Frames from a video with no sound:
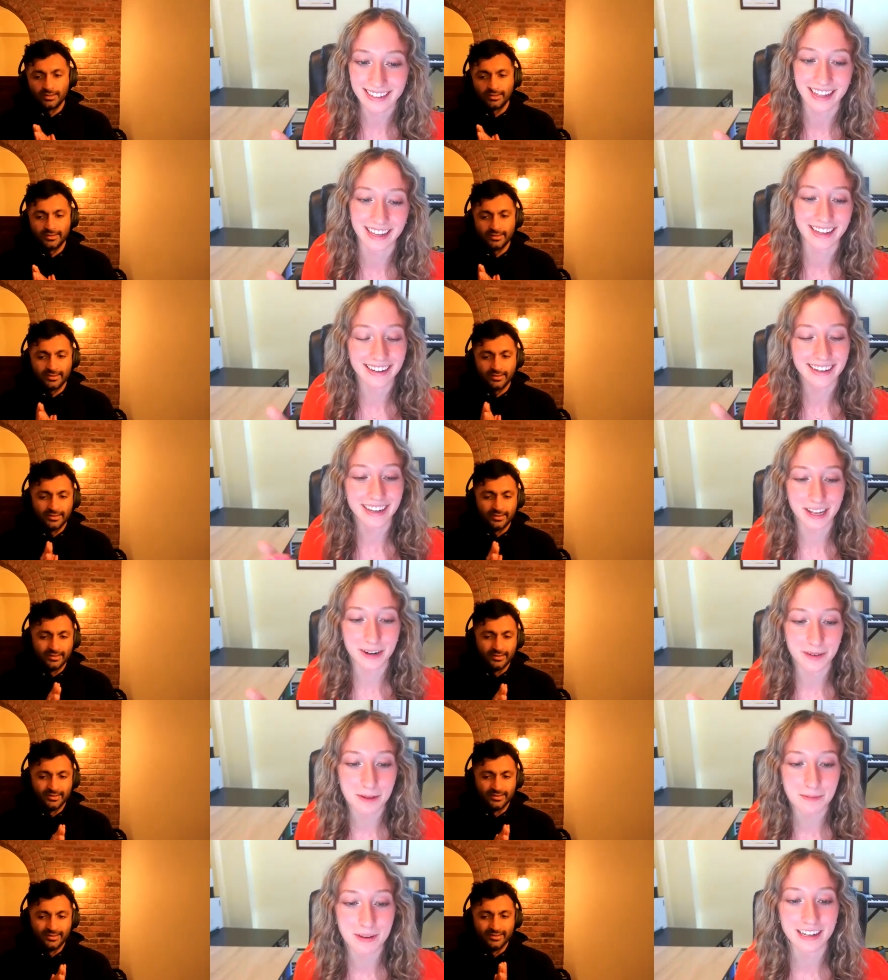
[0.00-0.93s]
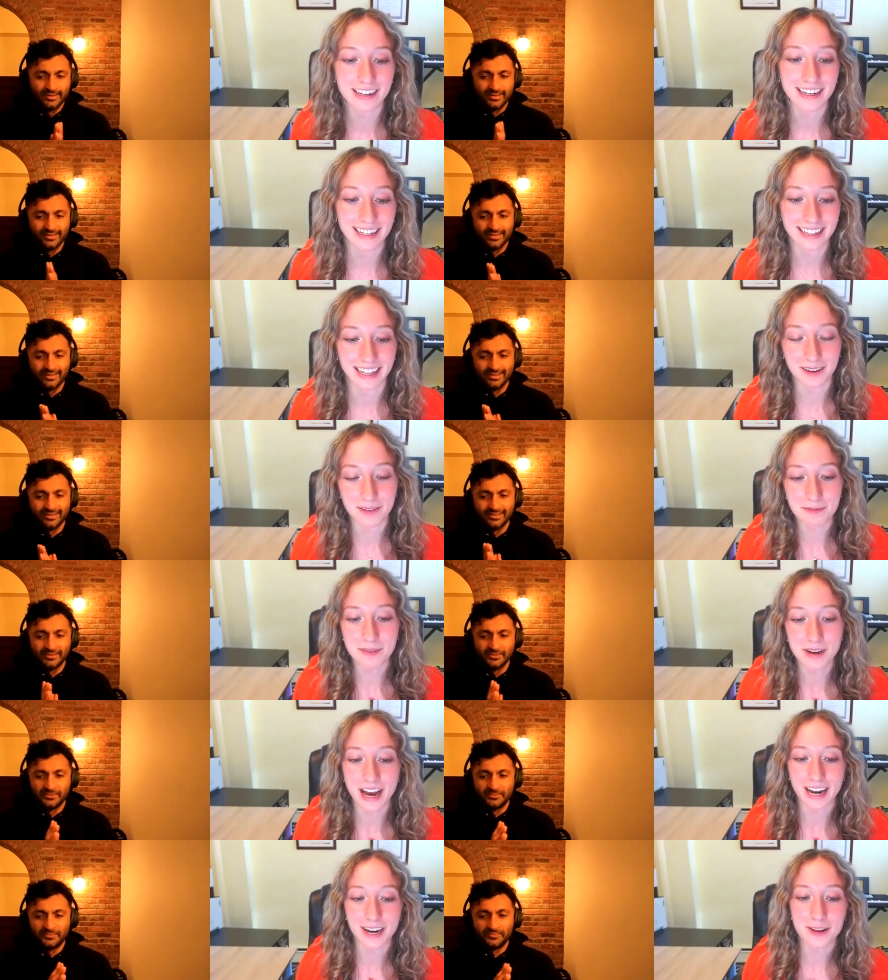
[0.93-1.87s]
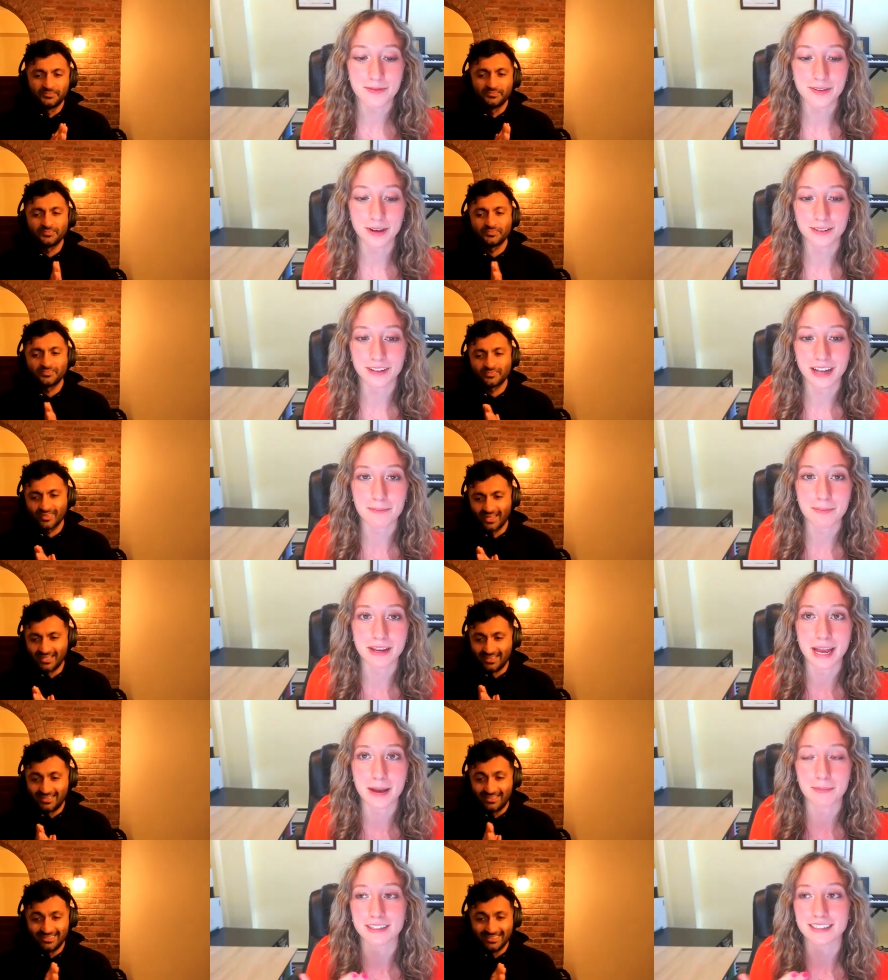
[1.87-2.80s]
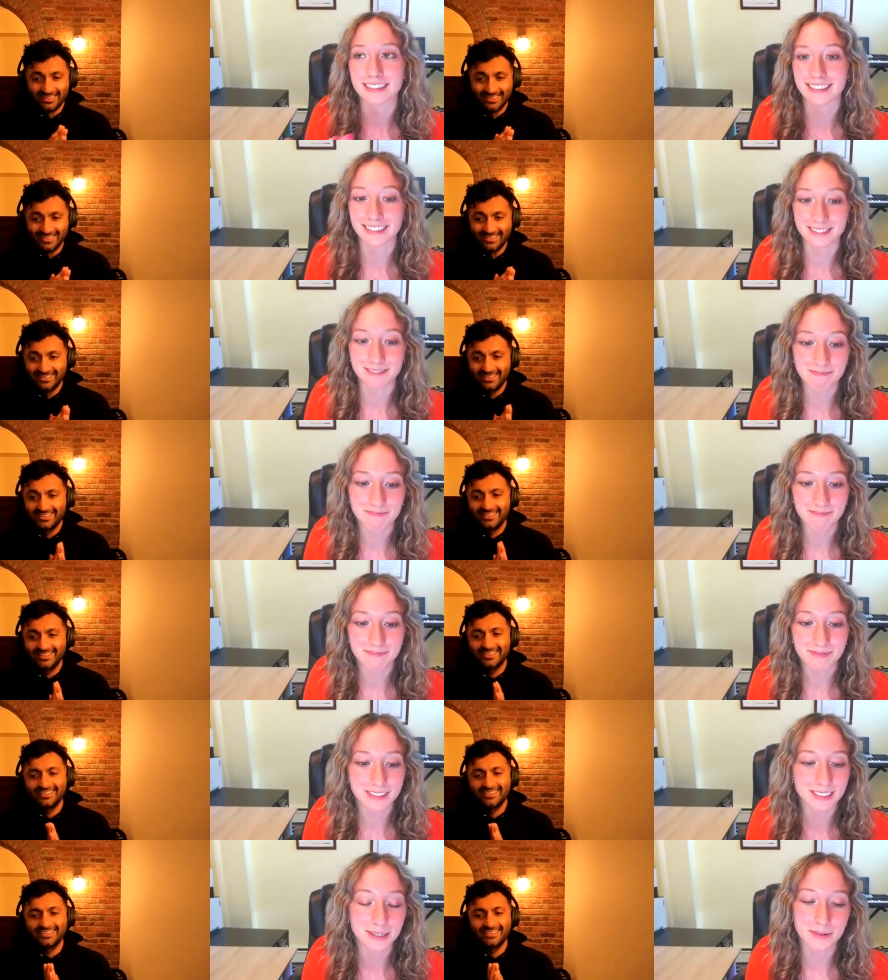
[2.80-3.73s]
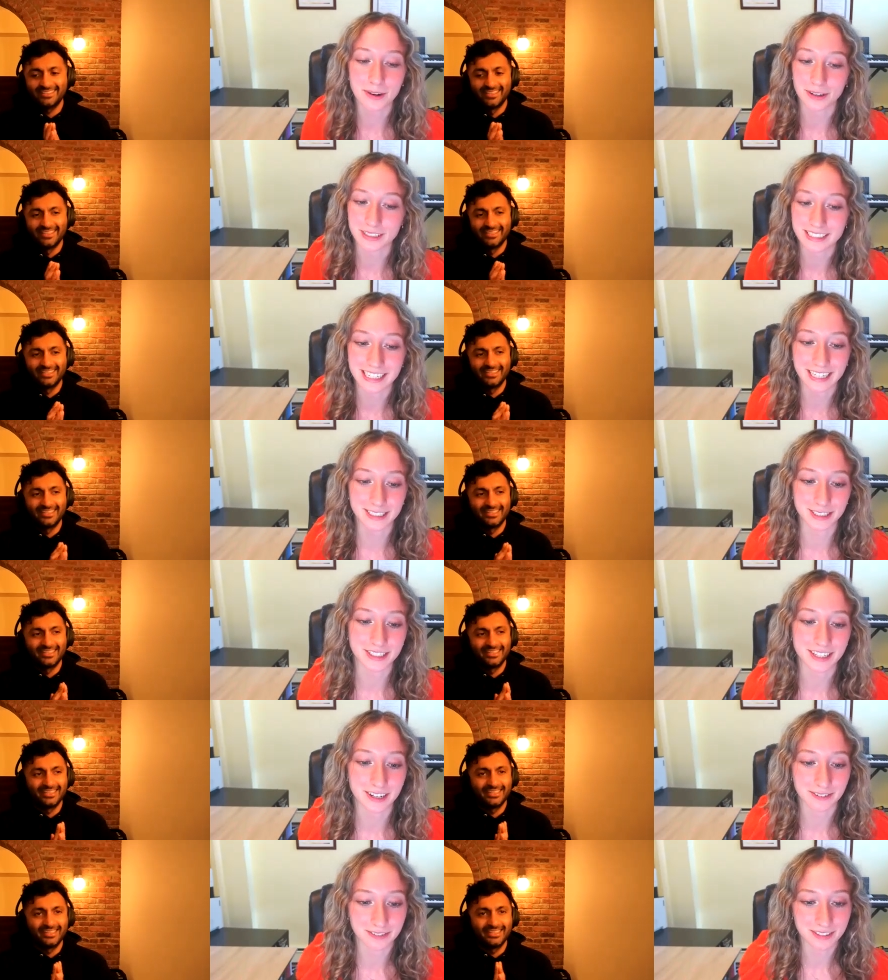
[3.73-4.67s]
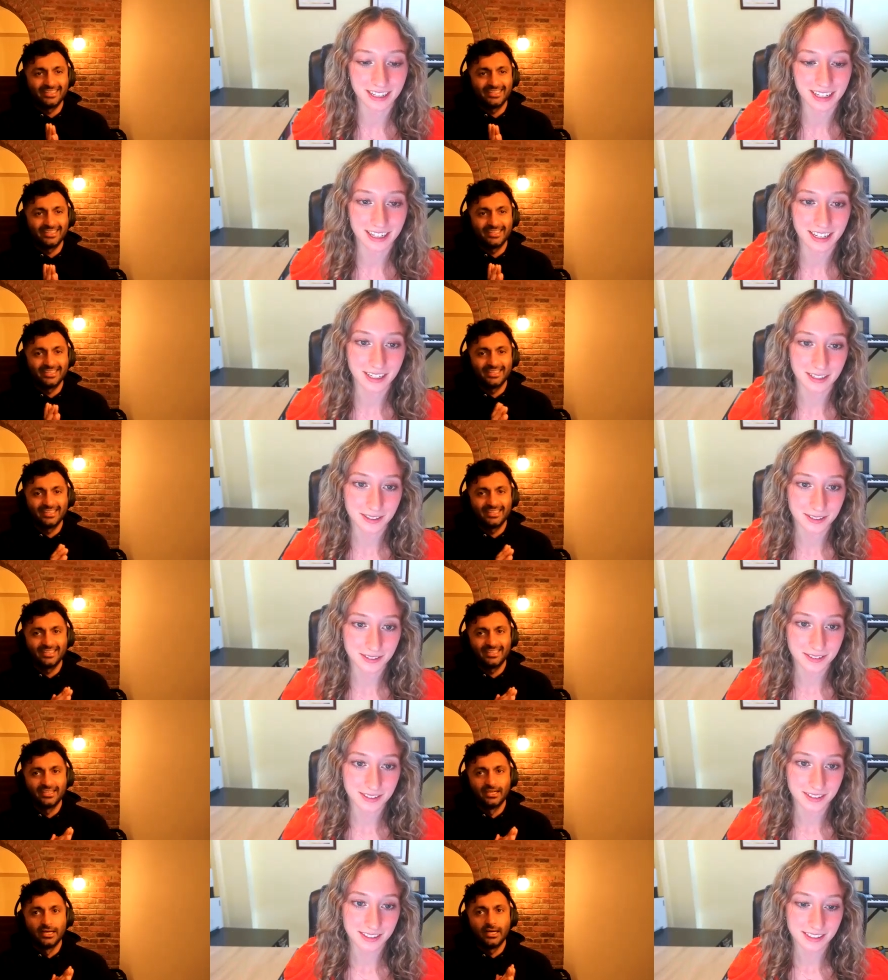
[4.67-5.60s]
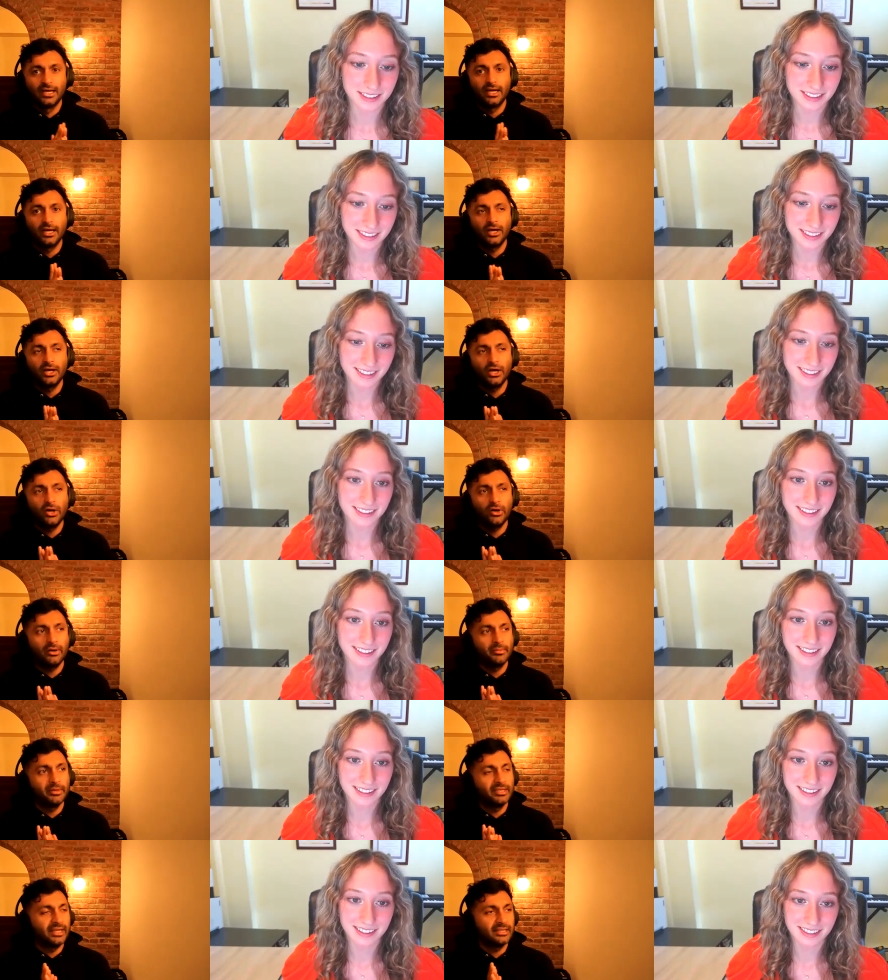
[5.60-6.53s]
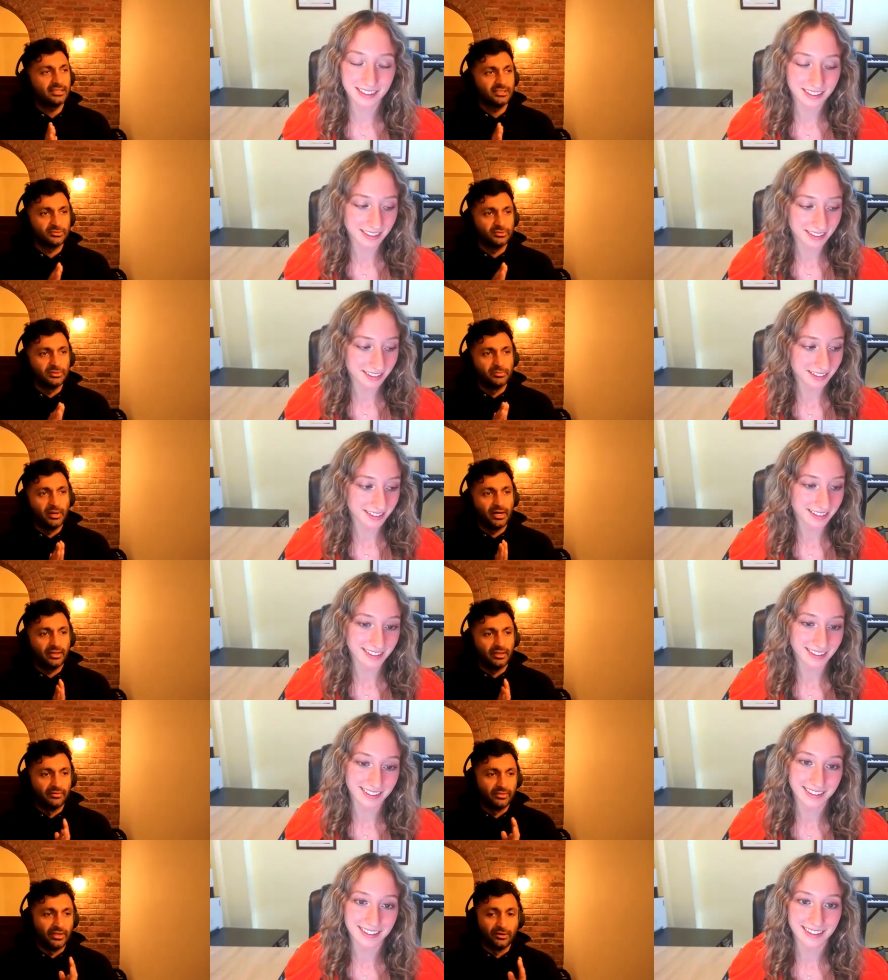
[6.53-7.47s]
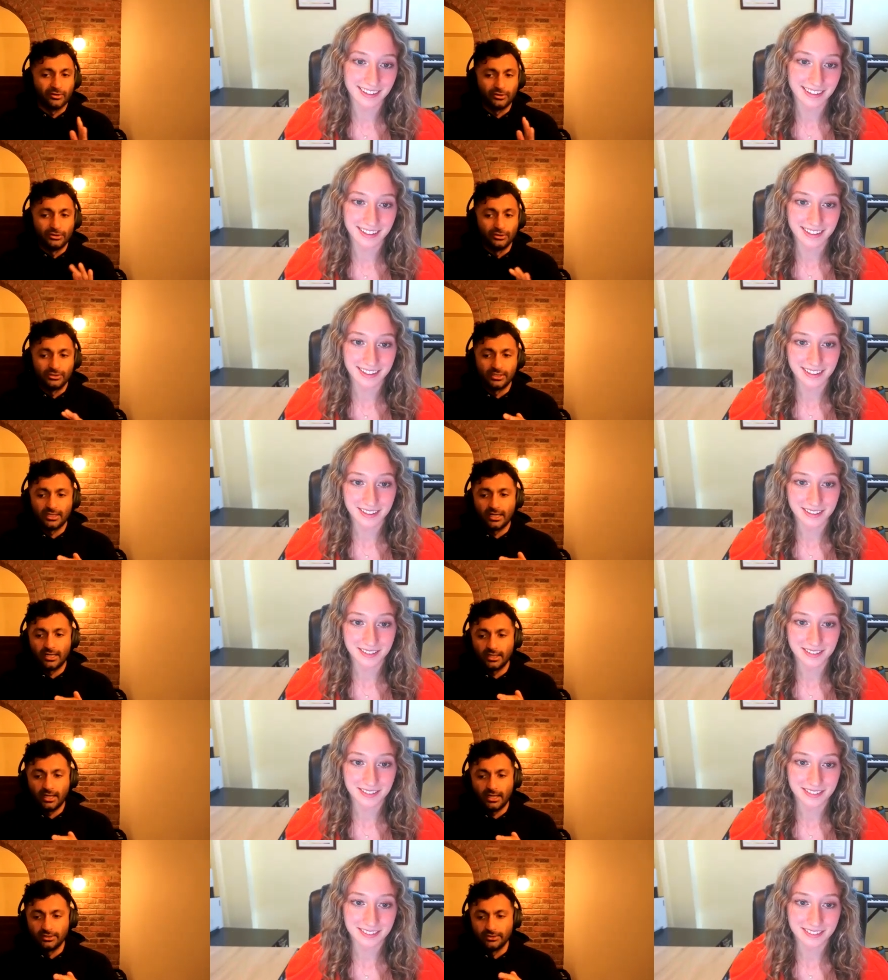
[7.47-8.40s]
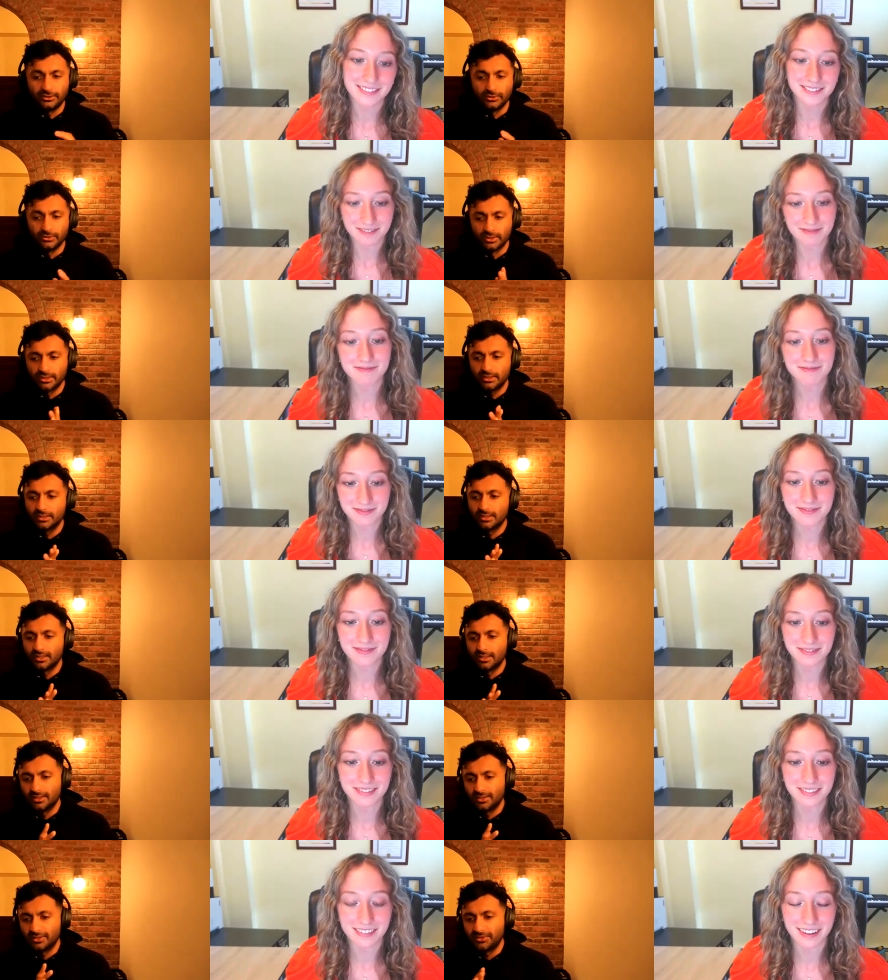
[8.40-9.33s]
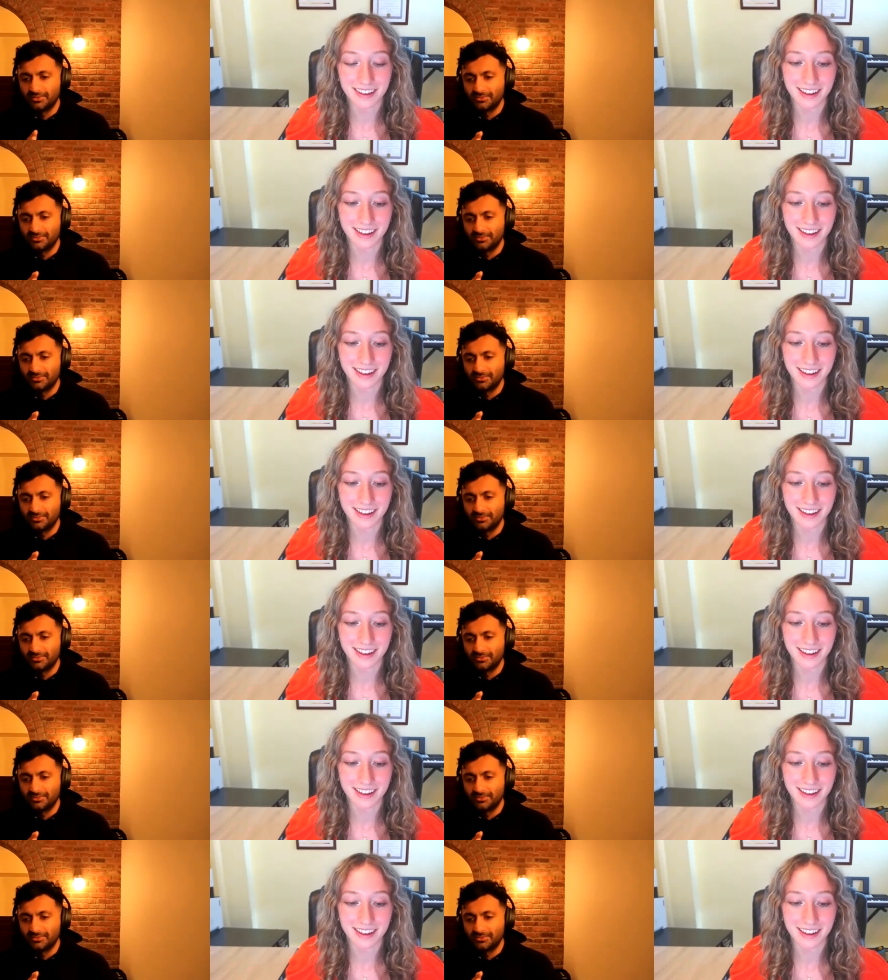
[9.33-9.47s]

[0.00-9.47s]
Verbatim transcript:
Speaker 1: like you know what I mean? Like, how do you feel not hmm. being able to do it on stage yourself?
Speaker 2: Oh, I mean that doesn't really bother. If they don't use it, I'll, I'll do it. Uh,